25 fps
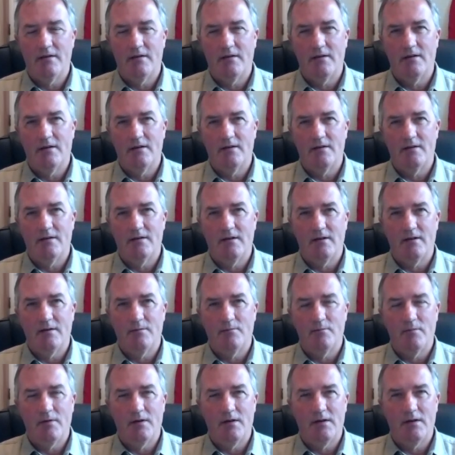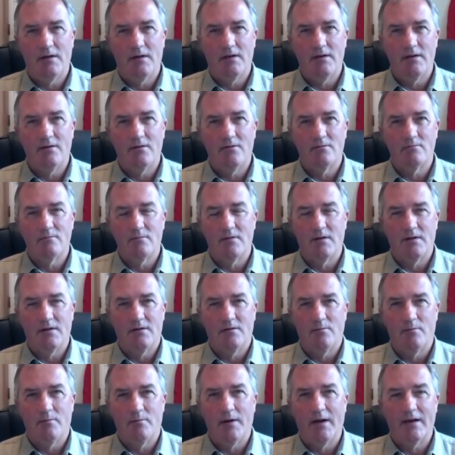and I
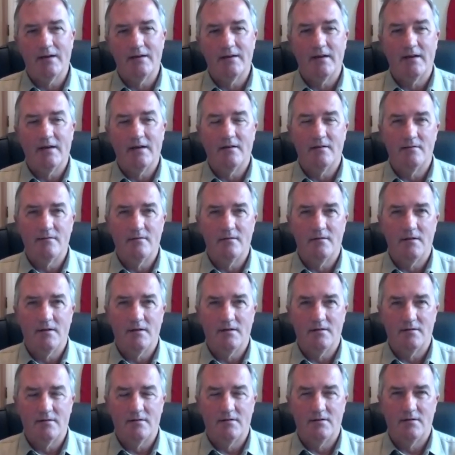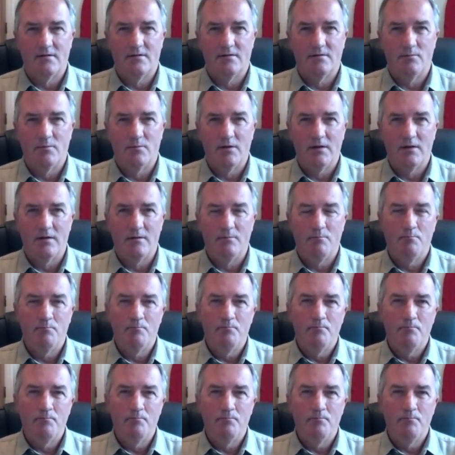don't back down. That's just me.